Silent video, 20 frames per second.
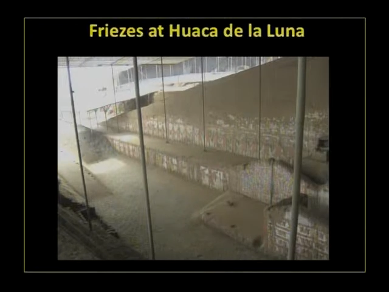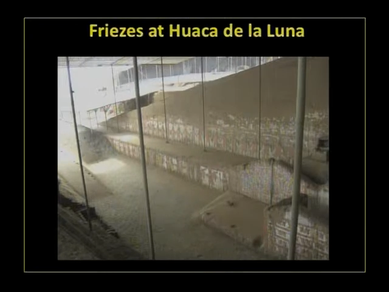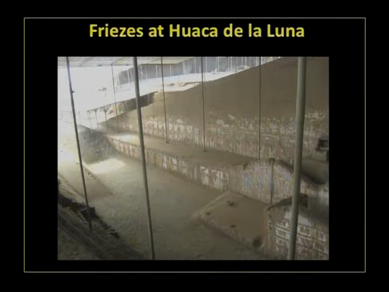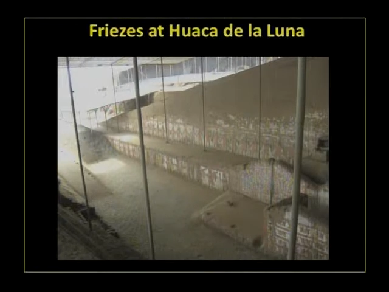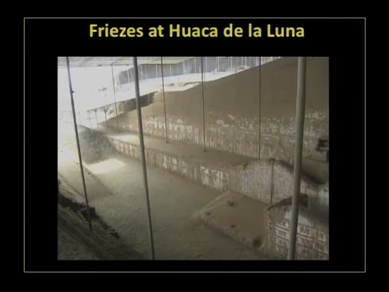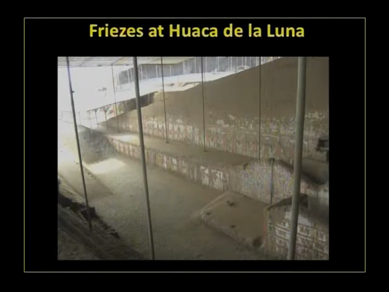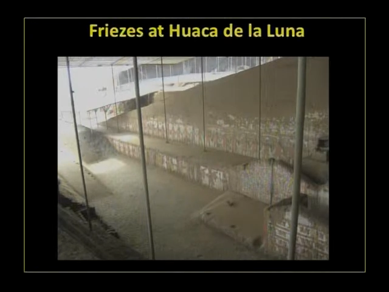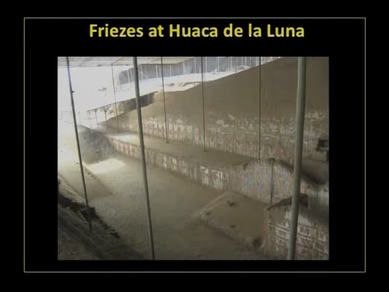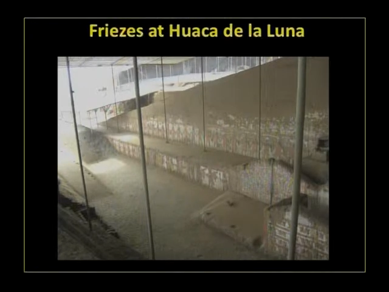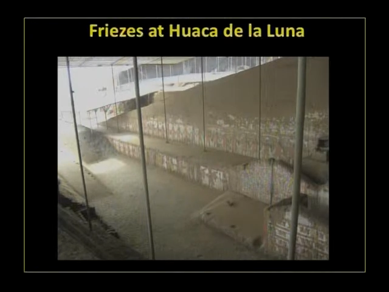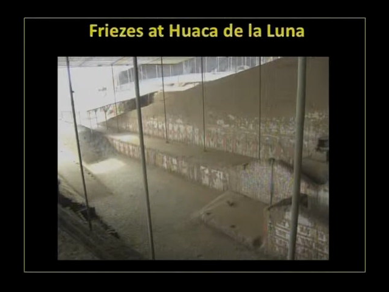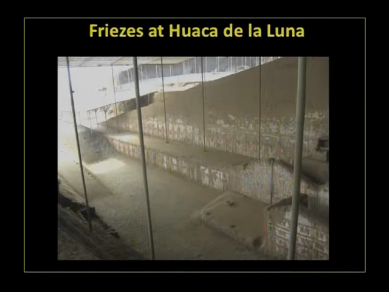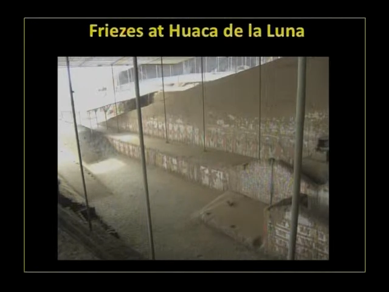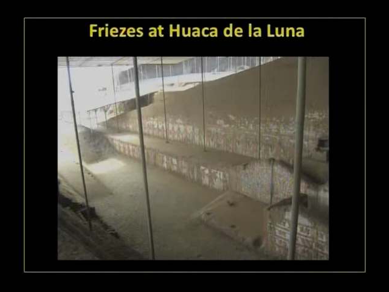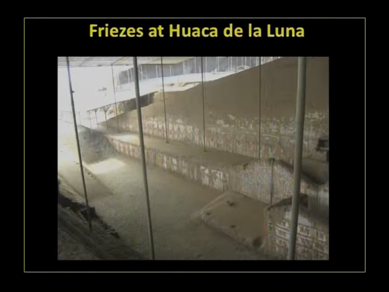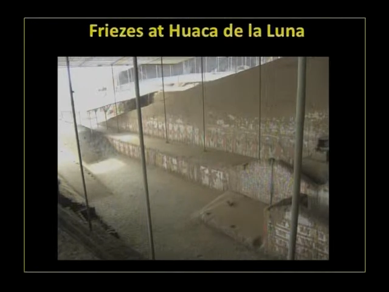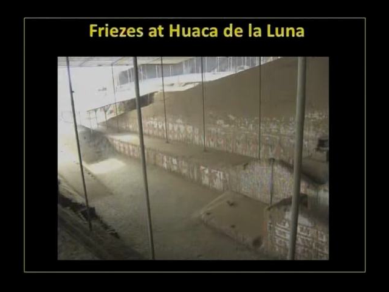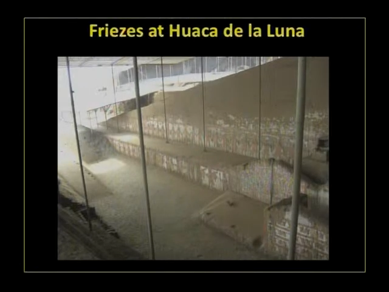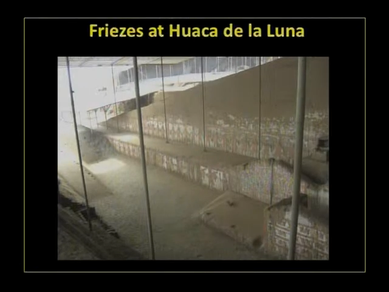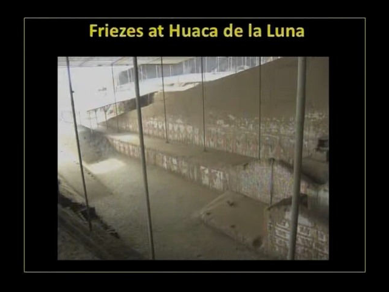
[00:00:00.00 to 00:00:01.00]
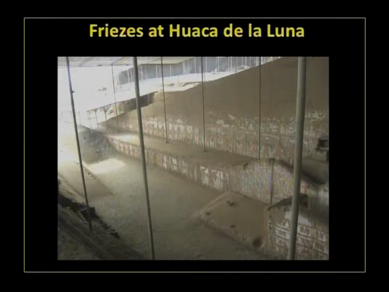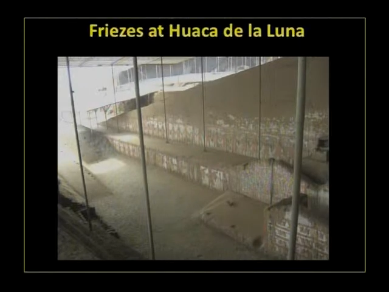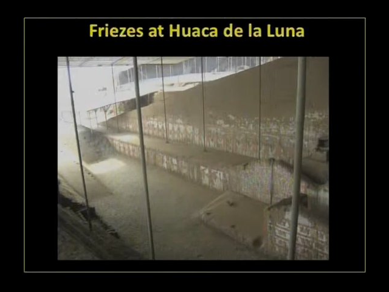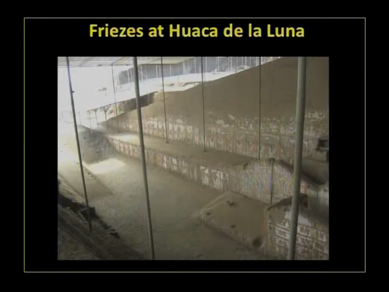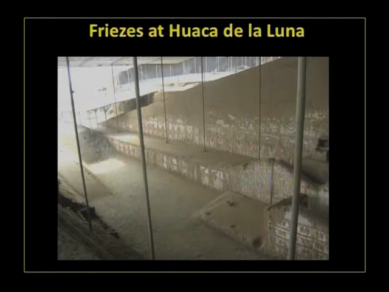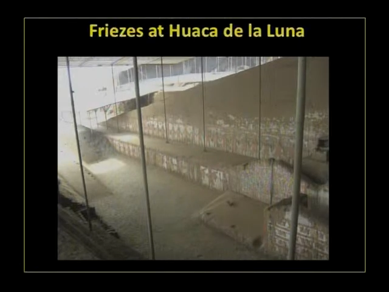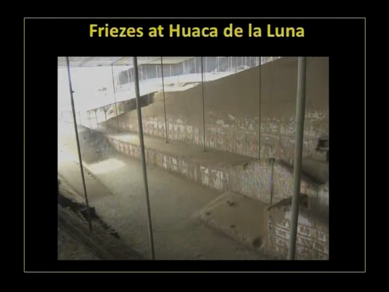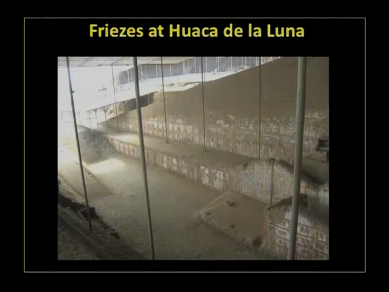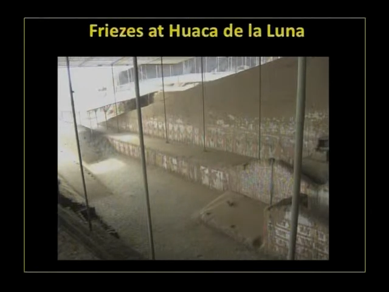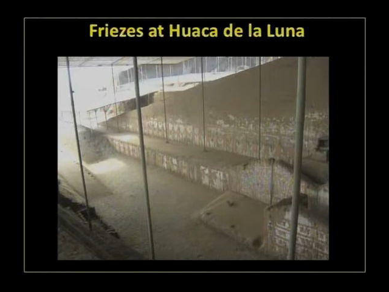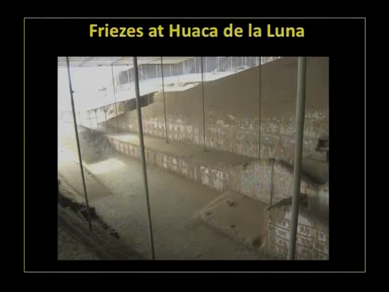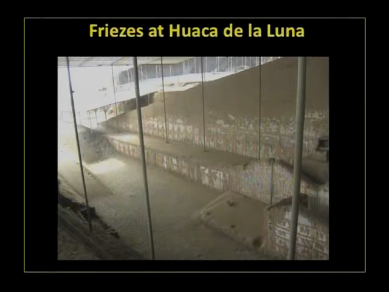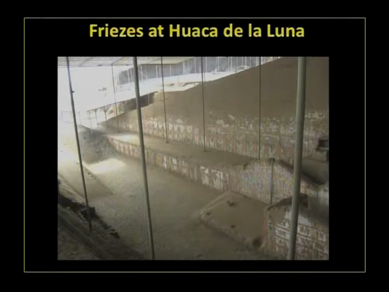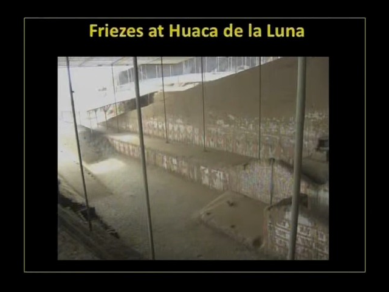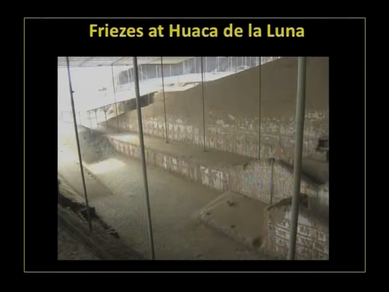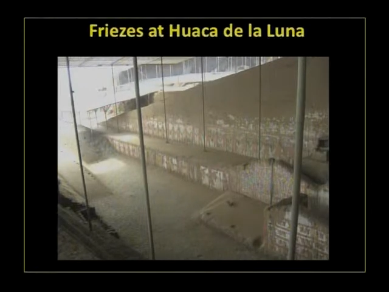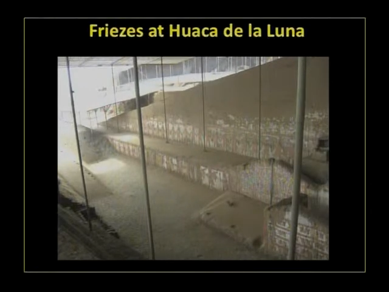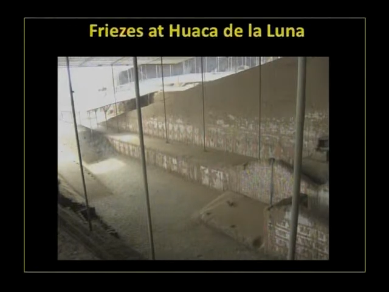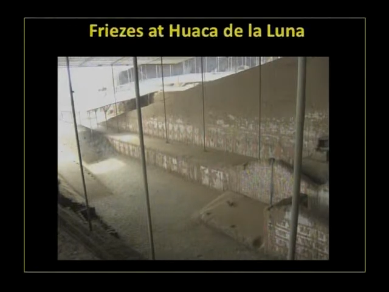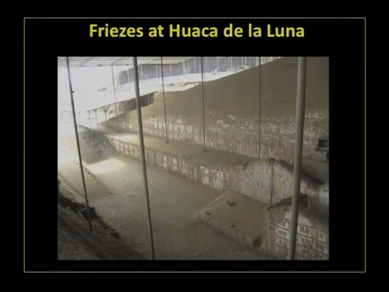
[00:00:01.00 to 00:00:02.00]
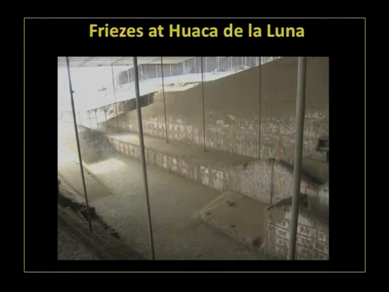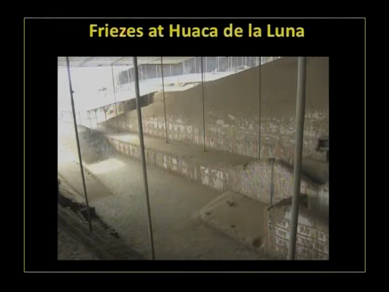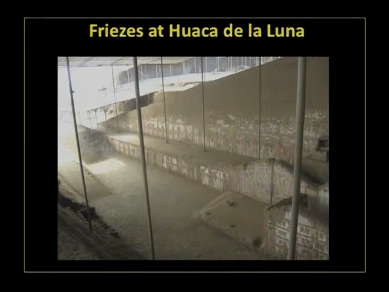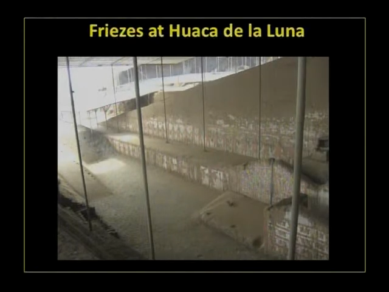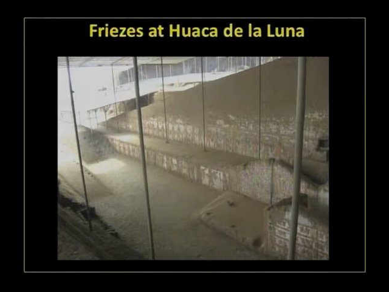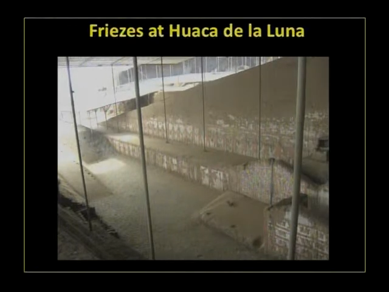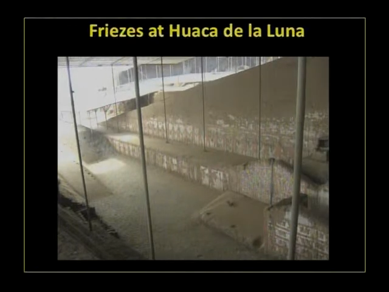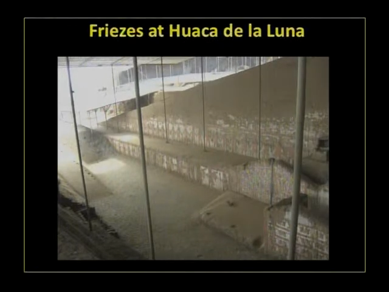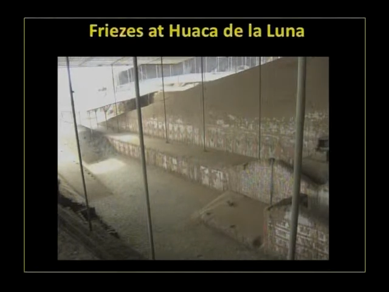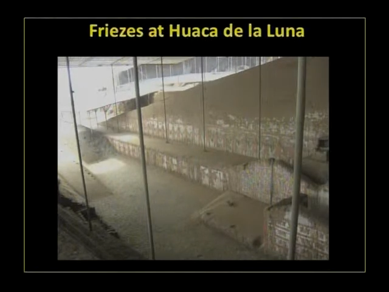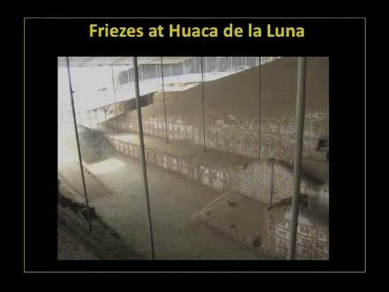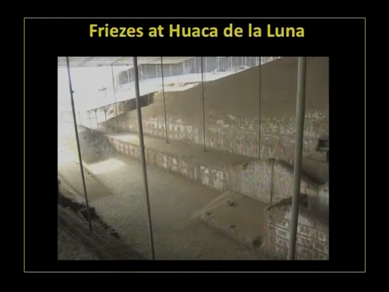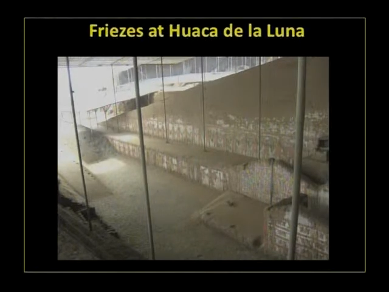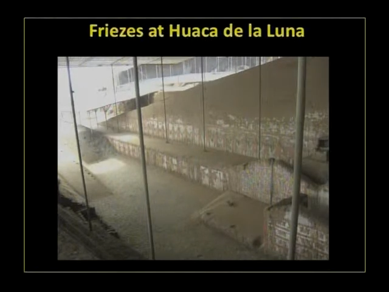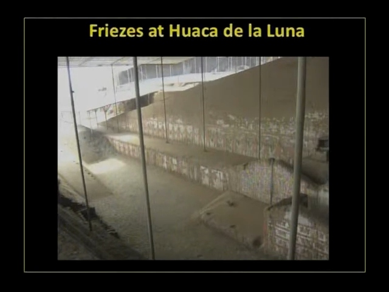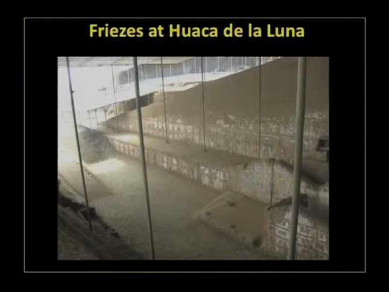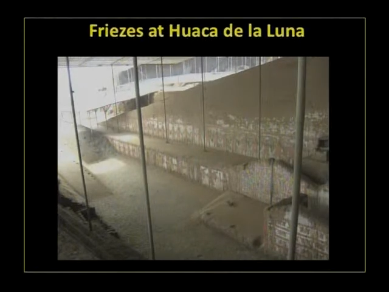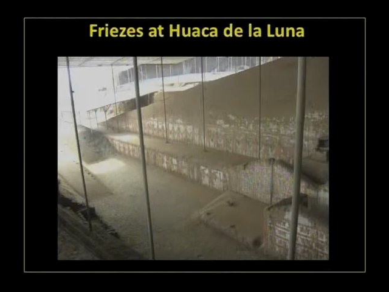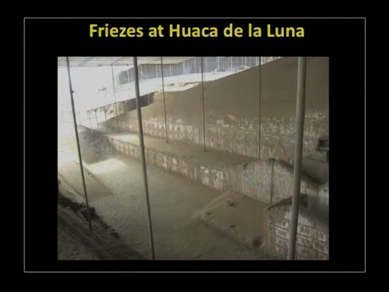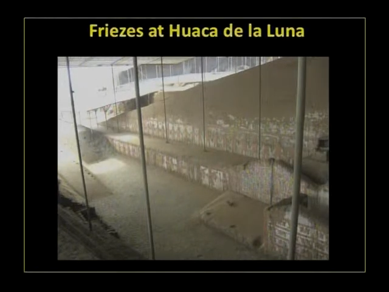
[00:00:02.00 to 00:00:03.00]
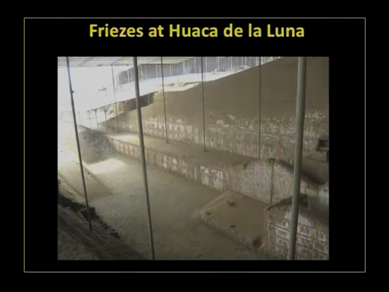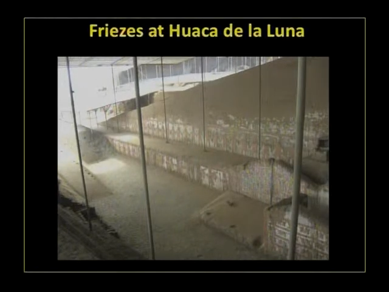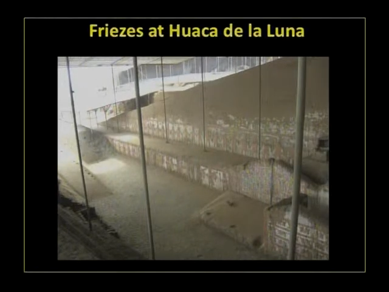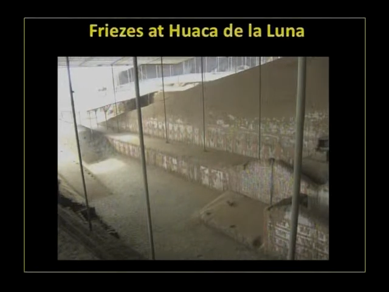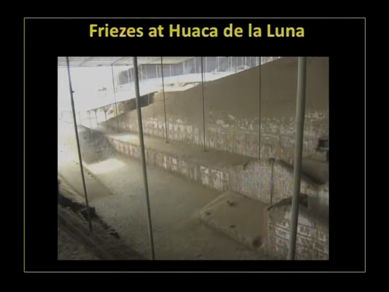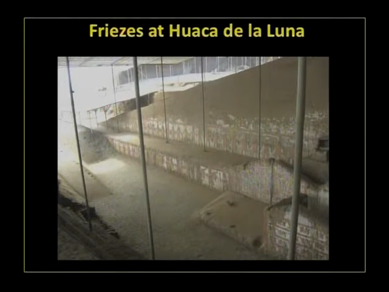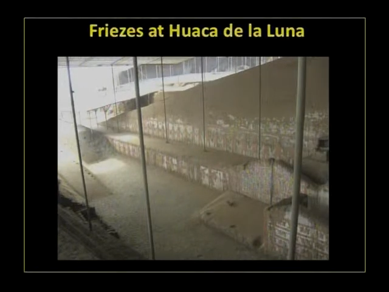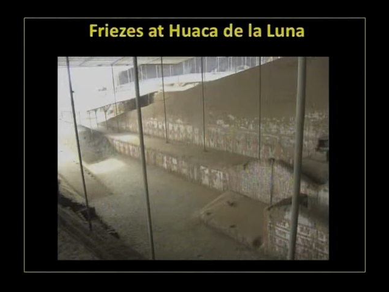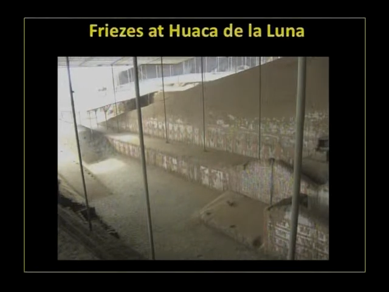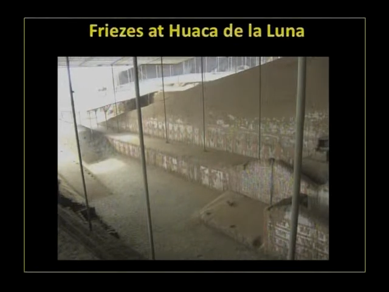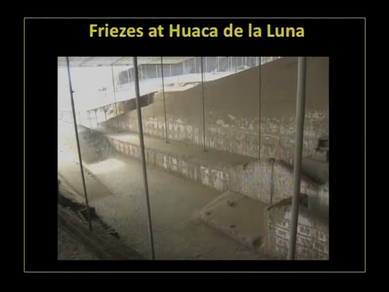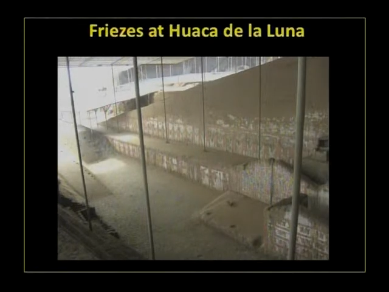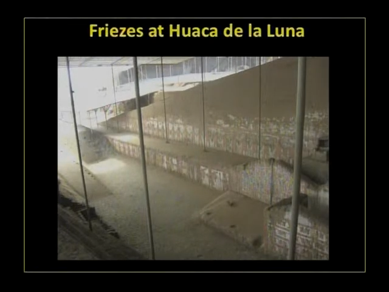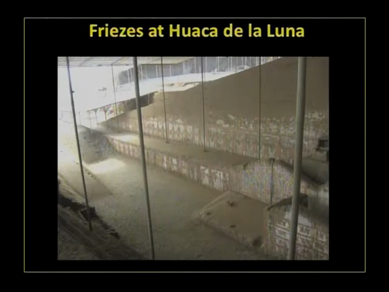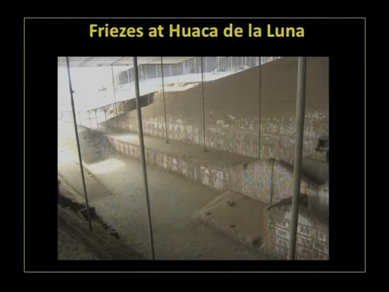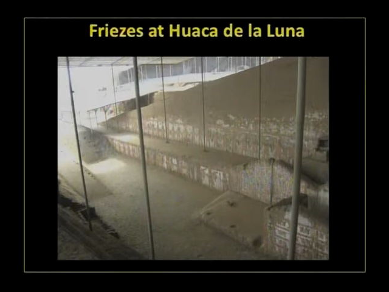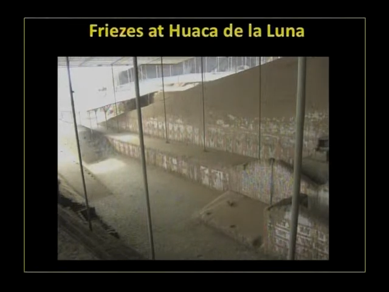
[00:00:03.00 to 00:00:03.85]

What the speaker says: [unreadable: no face in view]